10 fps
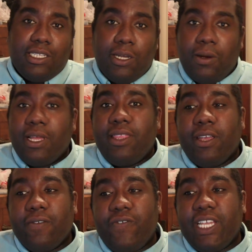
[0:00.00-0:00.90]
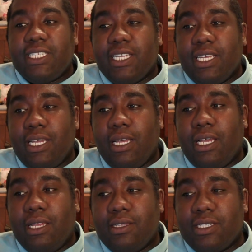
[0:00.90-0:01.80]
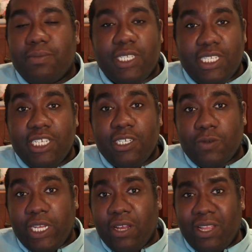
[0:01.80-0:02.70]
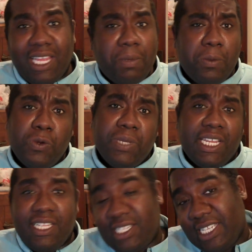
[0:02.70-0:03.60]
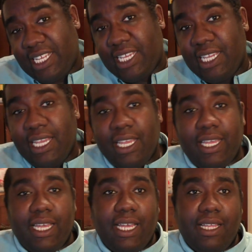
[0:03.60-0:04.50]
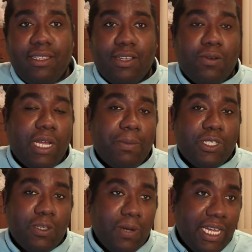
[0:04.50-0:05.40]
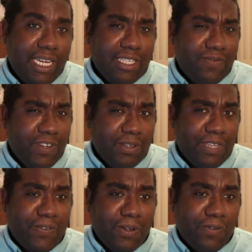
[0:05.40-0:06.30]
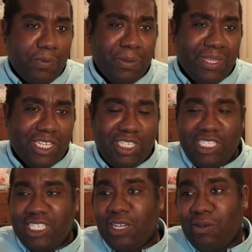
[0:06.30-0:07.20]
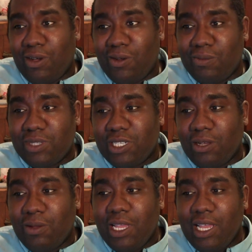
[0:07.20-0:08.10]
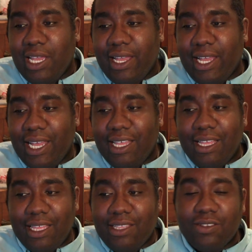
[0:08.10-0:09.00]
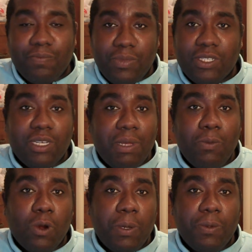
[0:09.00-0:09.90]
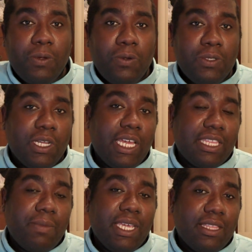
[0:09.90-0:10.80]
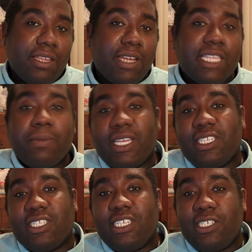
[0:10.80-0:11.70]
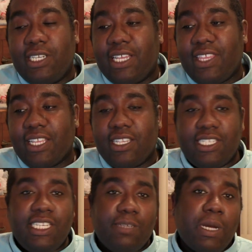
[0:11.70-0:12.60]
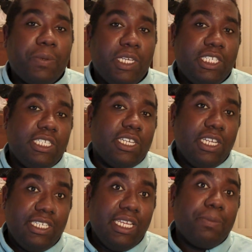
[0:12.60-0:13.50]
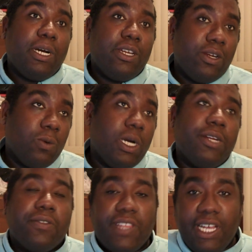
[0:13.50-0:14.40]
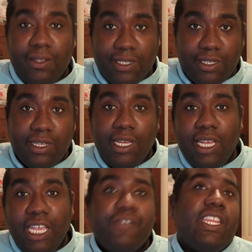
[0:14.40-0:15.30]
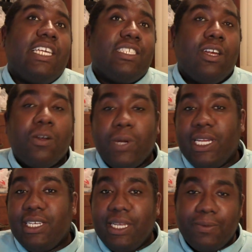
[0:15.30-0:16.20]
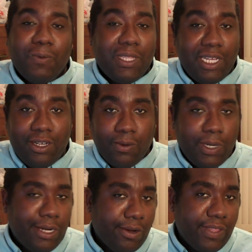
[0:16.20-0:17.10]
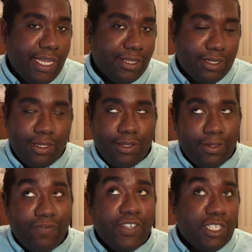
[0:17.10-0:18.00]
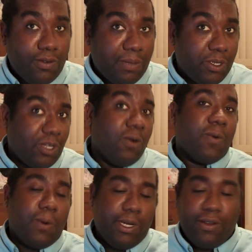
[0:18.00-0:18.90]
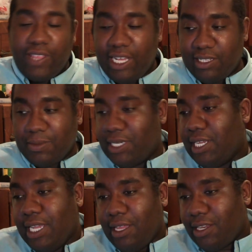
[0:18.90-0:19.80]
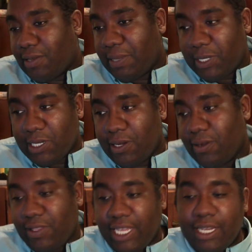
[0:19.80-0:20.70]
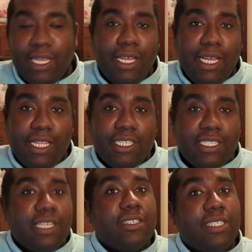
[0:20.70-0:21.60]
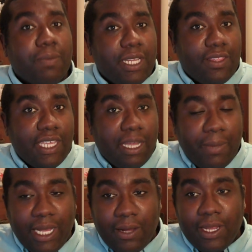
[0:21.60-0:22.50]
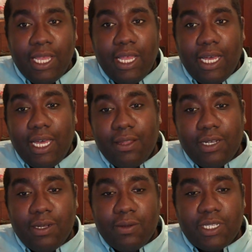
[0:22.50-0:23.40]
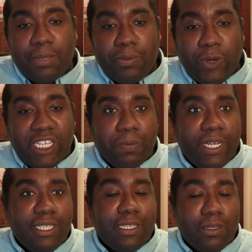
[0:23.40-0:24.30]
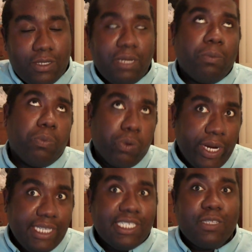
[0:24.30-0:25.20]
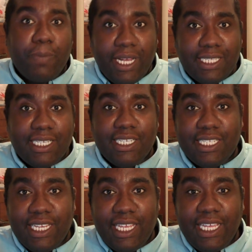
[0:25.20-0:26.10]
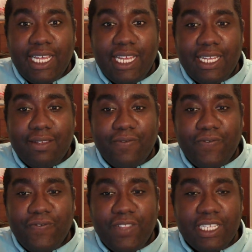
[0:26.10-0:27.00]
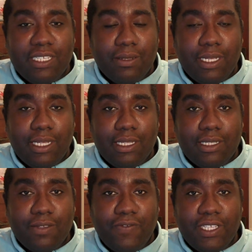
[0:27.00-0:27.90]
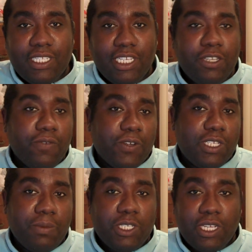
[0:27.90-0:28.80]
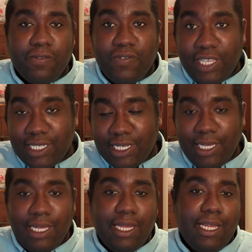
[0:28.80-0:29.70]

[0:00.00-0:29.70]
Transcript: So they're facing uh, some decisions right here. A lot of people moved out of the city uh, the crime is so that it's very difficult for people to actually sell homes. So uh, there's going to be more people who's going to have to make they're going to have to make a decision. I think the city's population is going to dip under 100,000 if it hasn't already dipped under 100,000. Although the official number is over 100,000, but don't get me started on that. Uh, just something to think about. Uh, some bright spot, some bright spots in the city. Uh, Flint, Flint's University of Michigan, Flint.